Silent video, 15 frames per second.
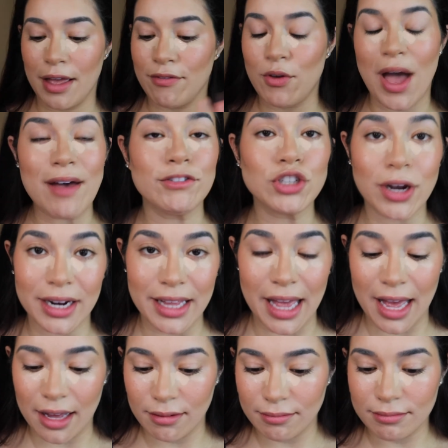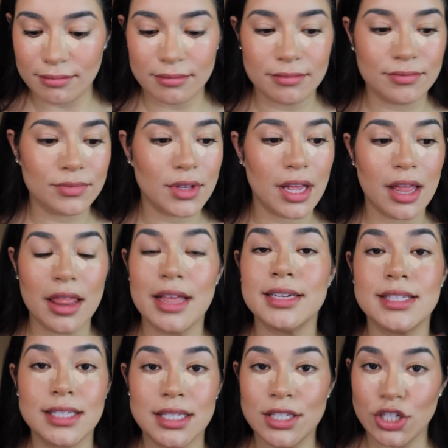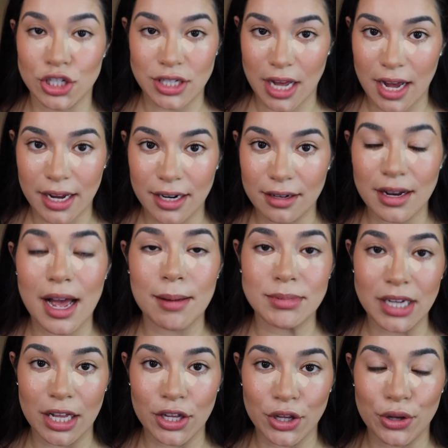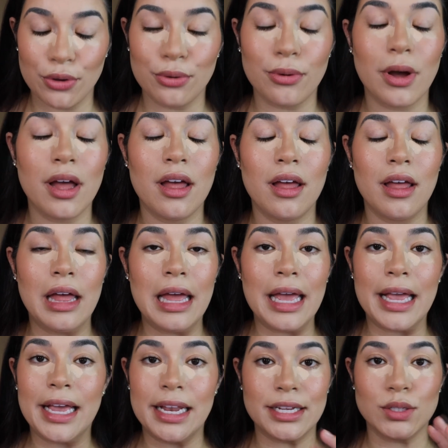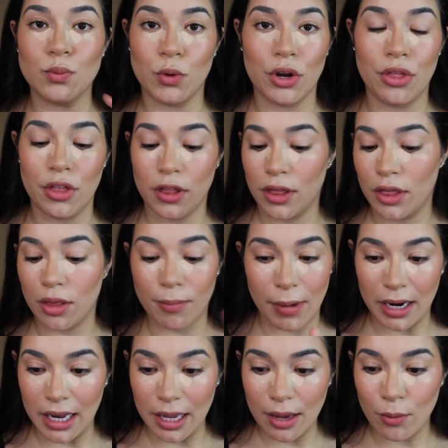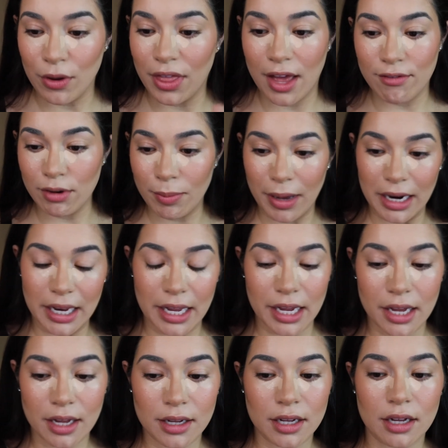If you haven't tried it yet, this is your sign. I'm telling you, it is worth the money, worth every penny.